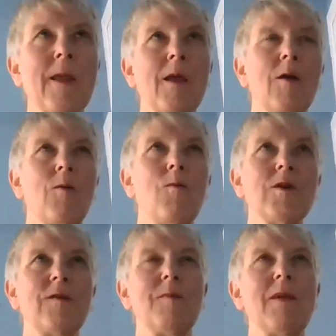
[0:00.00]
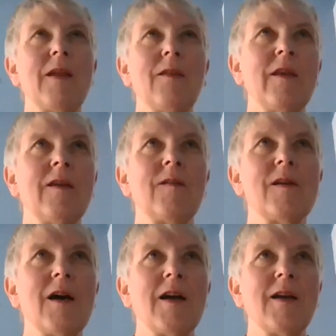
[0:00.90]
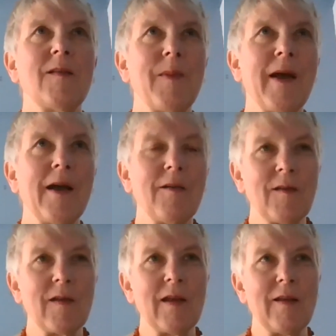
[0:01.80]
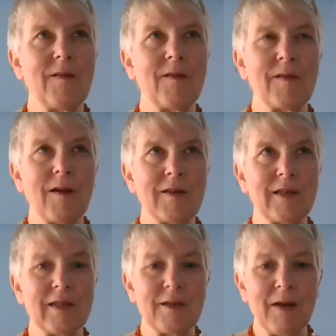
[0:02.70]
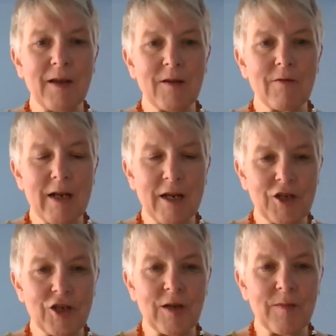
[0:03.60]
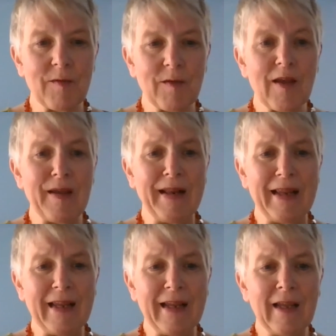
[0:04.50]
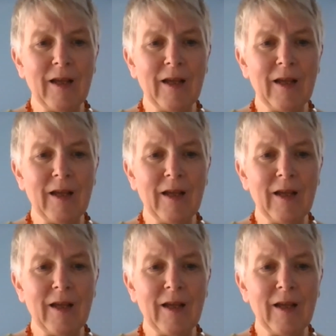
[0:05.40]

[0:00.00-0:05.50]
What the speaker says: one of the main things that I espouse is starting to make the relationships early.